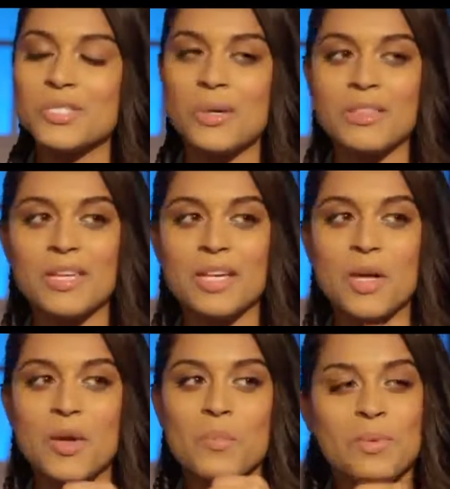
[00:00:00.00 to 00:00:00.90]
So I think
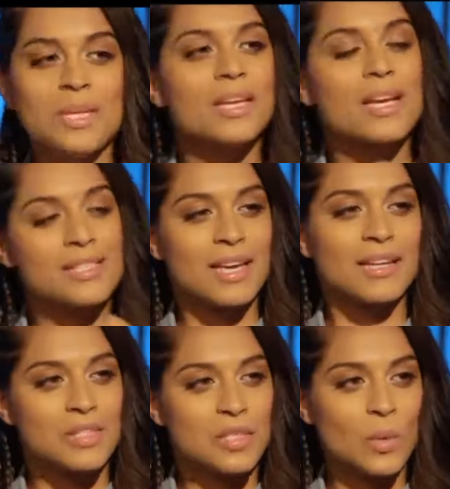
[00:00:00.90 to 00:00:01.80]
being
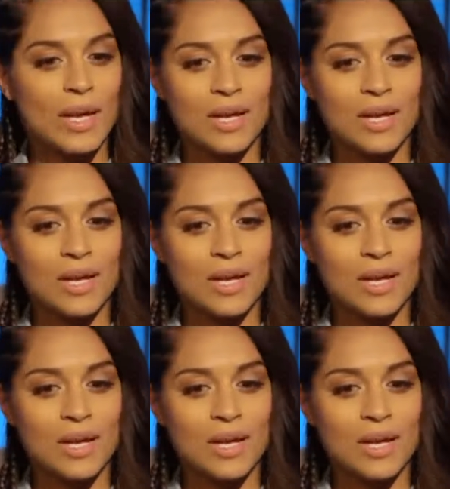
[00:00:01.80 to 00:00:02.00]
excited to